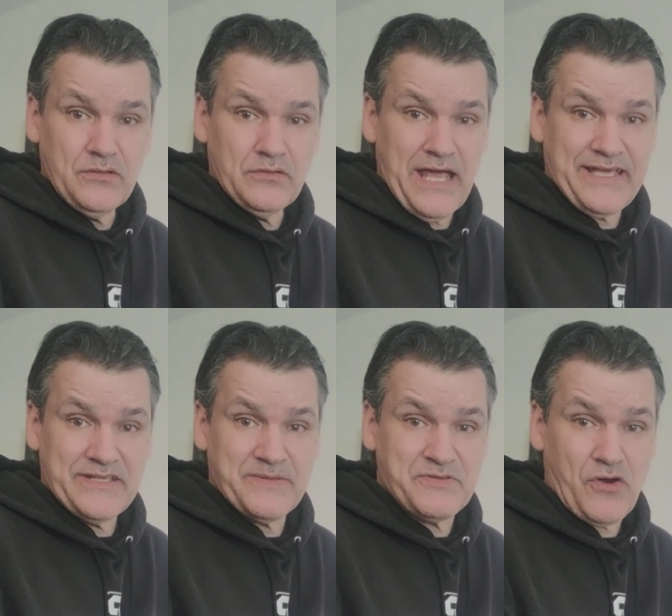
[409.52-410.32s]
like and
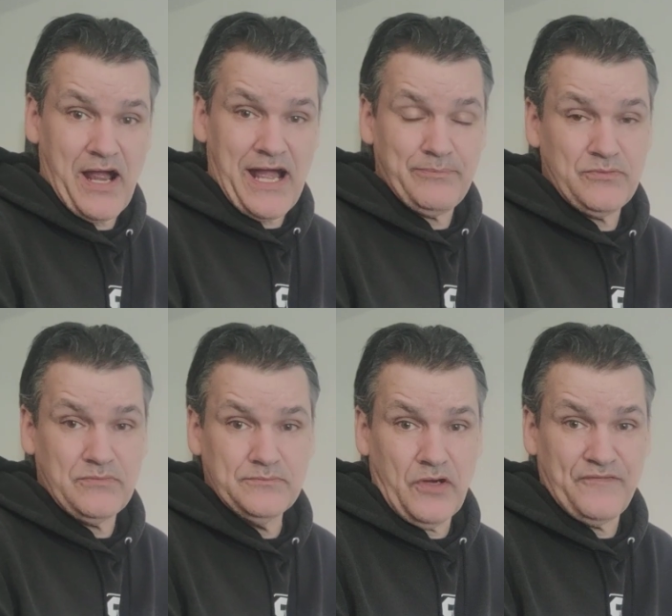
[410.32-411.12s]
subscribe
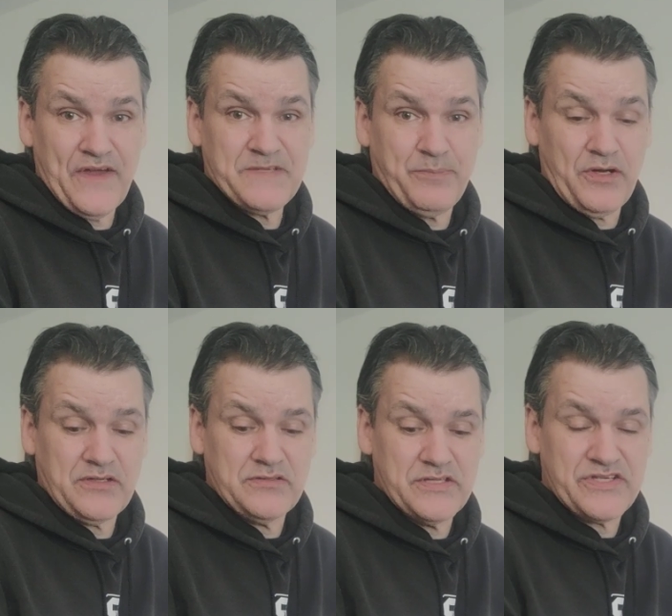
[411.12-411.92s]
on
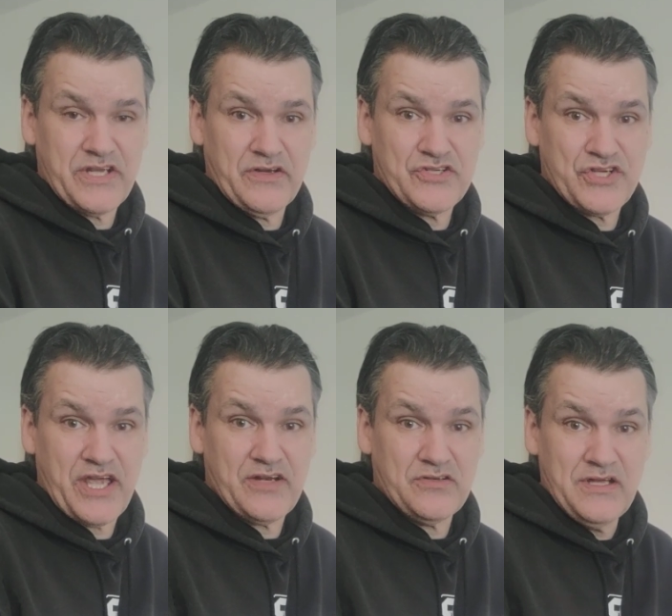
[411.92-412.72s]
Facebook to the series
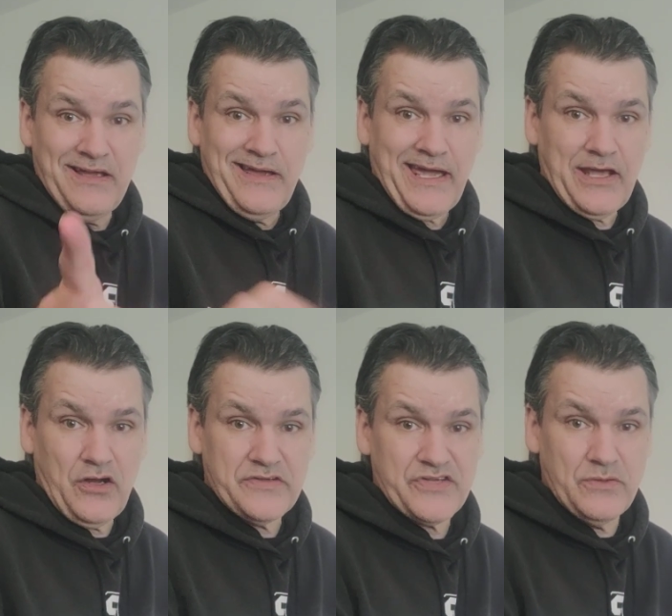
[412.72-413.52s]
channel and
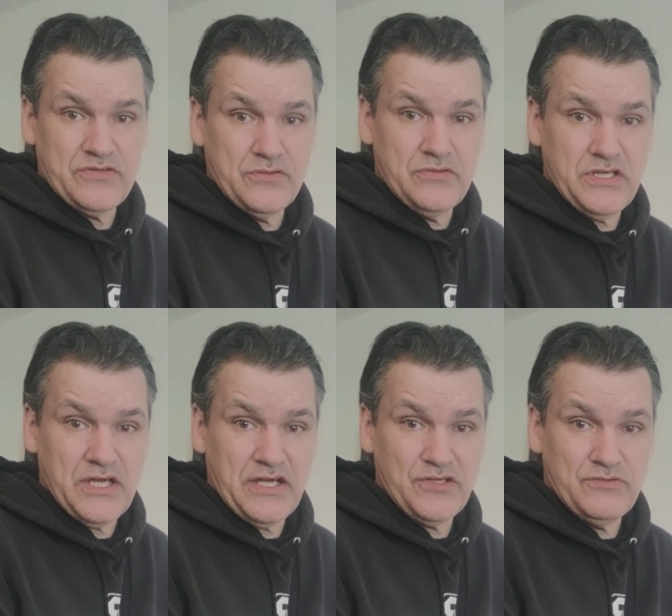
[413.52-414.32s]
also to the
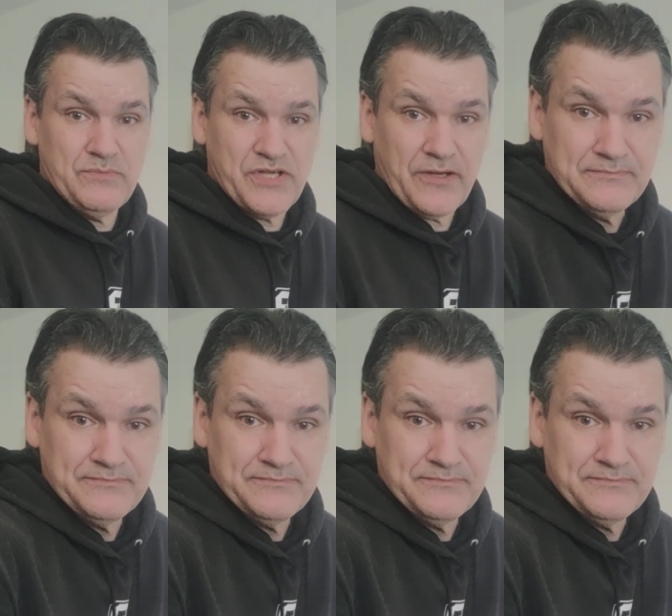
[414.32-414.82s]
uh, YouTube channel.